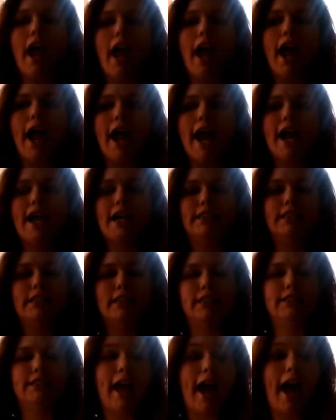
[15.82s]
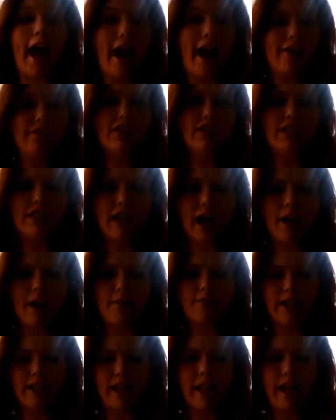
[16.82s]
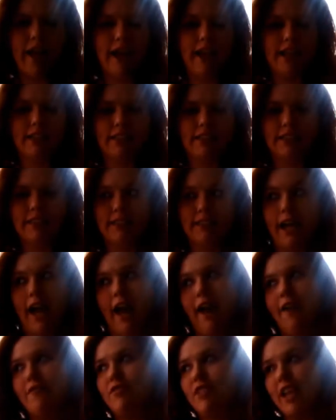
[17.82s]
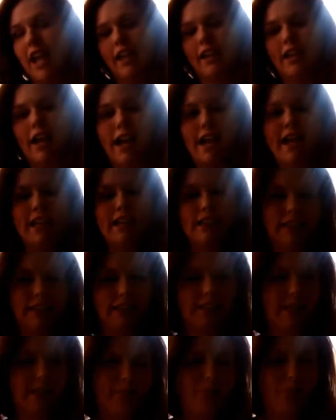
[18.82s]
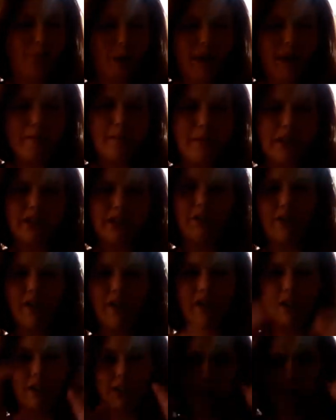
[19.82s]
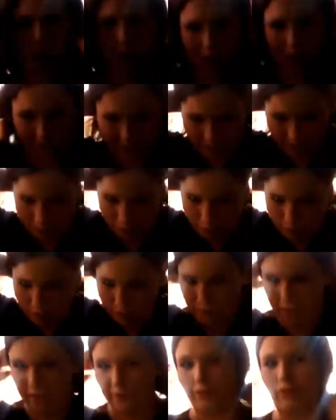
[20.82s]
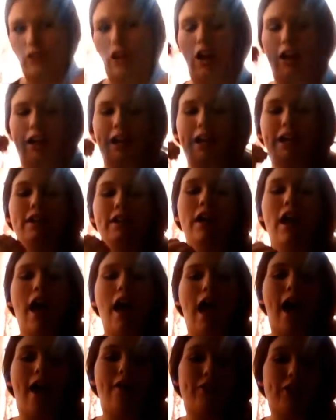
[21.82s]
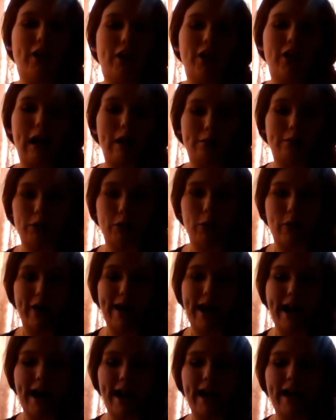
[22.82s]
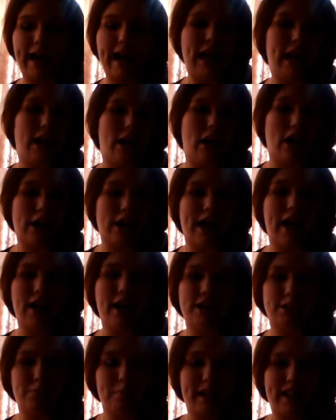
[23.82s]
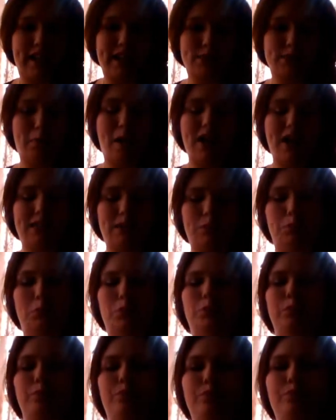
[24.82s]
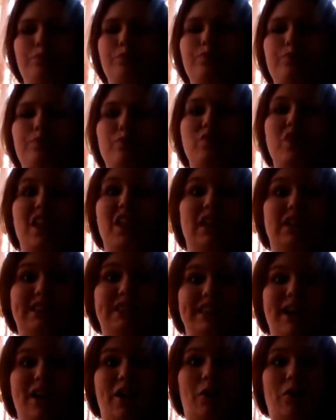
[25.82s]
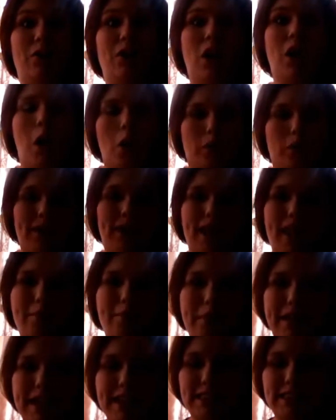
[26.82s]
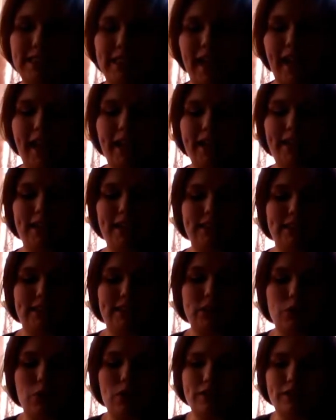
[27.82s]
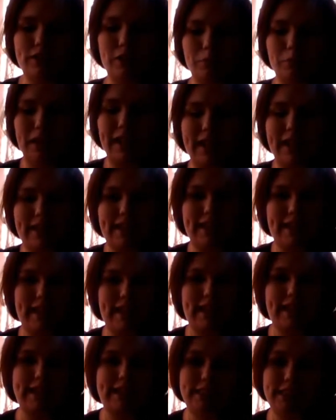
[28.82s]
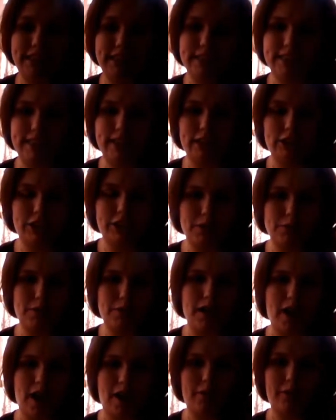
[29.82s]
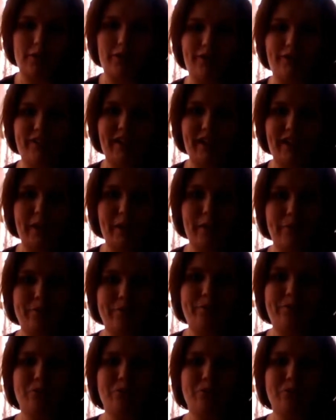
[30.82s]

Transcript: And since I have the time today, and since I have daylight, and since I've pretty much found a spot that I wouldn't mind vlogging, I figured I would go ahead and knock out as many as possible. So, with that being said, this is going to be the C-section recovery video.